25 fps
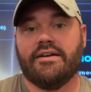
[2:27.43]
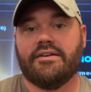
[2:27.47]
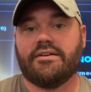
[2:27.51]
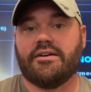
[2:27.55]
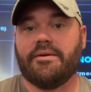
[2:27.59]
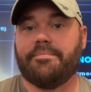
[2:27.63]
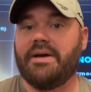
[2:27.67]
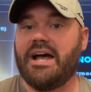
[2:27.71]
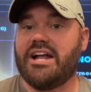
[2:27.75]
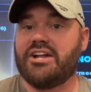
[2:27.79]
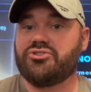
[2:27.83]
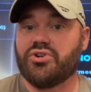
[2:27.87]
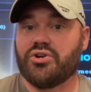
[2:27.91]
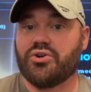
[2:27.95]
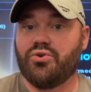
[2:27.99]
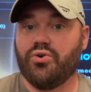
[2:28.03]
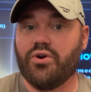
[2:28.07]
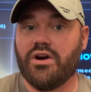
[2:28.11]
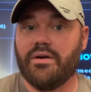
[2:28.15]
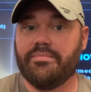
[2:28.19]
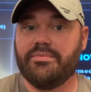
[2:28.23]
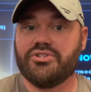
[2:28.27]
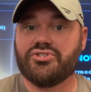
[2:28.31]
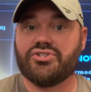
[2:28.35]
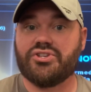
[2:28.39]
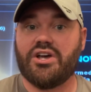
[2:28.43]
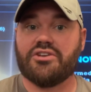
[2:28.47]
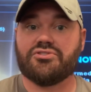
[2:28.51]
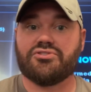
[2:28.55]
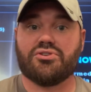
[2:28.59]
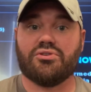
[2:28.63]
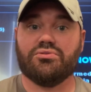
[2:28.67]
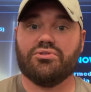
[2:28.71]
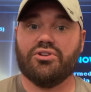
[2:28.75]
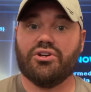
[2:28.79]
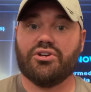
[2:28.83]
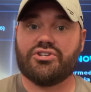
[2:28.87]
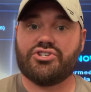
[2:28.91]
Now, Patrick Corbin's
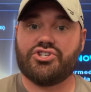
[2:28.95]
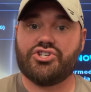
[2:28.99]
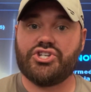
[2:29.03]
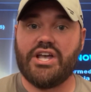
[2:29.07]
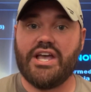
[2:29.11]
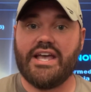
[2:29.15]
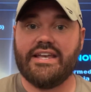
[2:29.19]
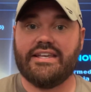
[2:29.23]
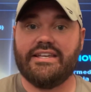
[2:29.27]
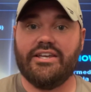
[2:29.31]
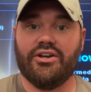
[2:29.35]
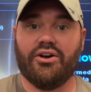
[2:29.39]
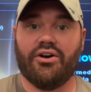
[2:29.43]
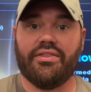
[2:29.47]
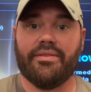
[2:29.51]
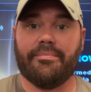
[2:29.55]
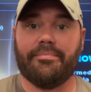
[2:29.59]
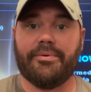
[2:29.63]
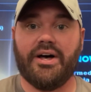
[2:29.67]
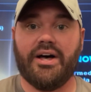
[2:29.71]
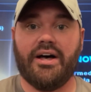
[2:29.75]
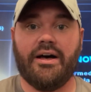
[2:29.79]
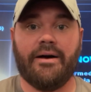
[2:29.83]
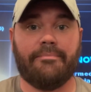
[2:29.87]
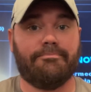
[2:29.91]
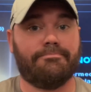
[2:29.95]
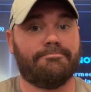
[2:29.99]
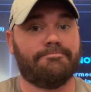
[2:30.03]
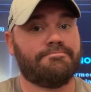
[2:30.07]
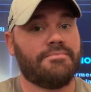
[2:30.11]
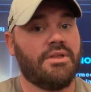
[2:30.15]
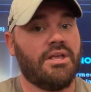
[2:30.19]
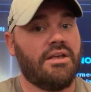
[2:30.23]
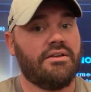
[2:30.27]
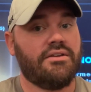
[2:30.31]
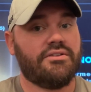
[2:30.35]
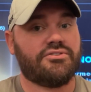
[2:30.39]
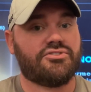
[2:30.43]
also looked shaky on the bump,
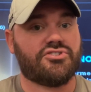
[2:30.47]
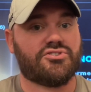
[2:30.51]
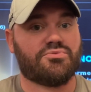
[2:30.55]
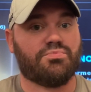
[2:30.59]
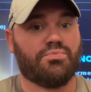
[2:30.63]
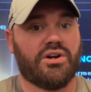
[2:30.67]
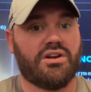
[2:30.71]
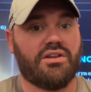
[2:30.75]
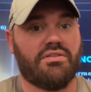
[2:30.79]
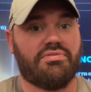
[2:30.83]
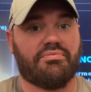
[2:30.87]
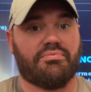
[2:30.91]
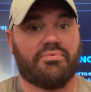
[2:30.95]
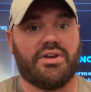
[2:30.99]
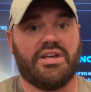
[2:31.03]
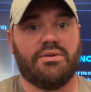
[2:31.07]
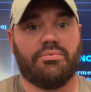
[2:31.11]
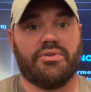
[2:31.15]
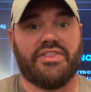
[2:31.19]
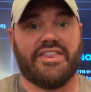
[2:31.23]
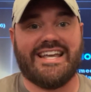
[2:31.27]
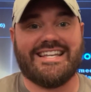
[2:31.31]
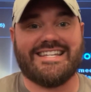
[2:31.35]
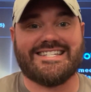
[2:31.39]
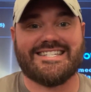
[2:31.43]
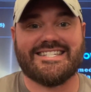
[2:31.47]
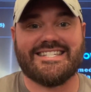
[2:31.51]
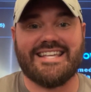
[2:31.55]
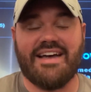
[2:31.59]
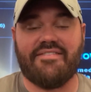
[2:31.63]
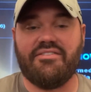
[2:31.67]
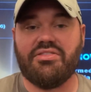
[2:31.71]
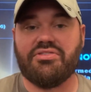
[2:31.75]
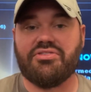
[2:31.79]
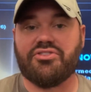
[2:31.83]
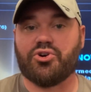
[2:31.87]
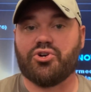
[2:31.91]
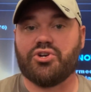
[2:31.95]
just 1 and 3 with a
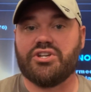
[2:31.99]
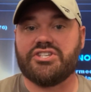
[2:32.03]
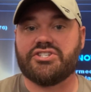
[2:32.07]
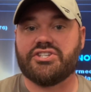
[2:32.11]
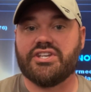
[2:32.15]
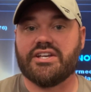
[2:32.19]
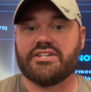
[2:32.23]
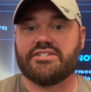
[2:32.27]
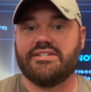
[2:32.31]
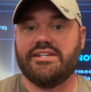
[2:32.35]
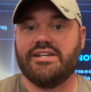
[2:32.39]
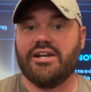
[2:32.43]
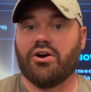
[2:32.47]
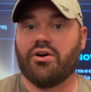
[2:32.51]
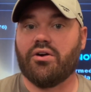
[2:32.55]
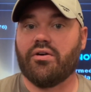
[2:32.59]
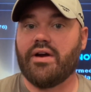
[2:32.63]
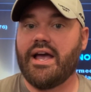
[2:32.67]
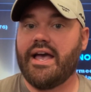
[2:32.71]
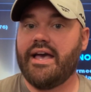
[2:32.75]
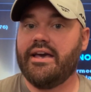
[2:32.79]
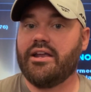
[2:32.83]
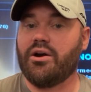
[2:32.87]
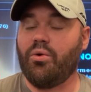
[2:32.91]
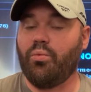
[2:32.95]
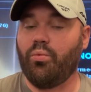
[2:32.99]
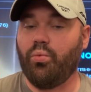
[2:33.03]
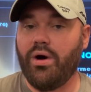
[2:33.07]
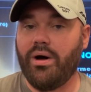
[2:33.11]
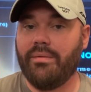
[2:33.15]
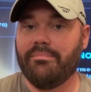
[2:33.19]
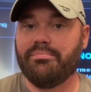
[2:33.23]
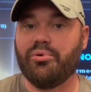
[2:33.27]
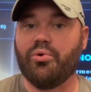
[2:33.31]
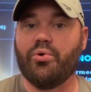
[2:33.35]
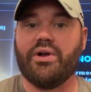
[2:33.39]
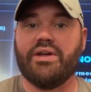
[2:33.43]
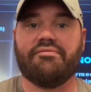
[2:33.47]
7.36 ERA and a
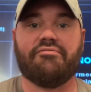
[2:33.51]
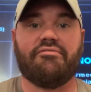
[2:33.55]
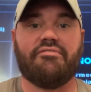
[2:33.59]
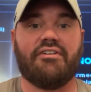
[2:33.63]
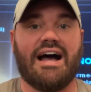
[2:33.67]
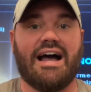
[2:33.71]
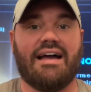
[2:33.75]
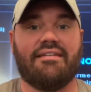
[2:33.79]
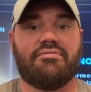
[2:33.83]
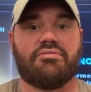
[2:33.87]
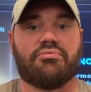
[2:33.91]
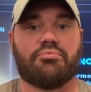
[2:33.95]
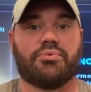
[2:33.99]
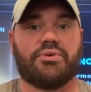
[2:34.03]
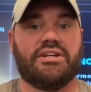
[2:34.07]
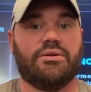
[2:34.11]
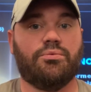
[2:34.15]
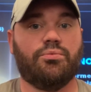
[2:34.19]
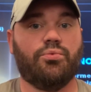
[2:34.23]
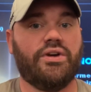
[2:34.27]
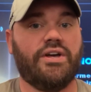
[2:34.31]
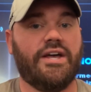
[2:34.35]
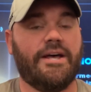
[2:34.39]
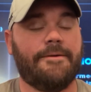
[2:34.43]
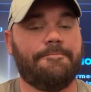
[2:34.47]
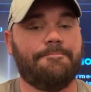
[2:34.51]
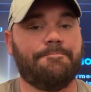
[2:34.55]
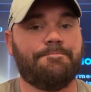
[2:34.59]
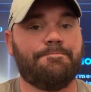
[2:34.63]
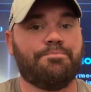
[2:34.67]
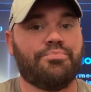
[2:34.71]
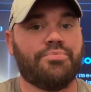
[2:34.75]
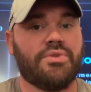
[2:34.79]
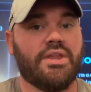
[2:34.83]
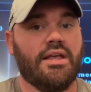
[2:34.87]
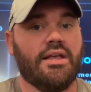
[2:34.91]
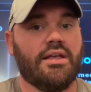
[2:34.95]
1.53 whip.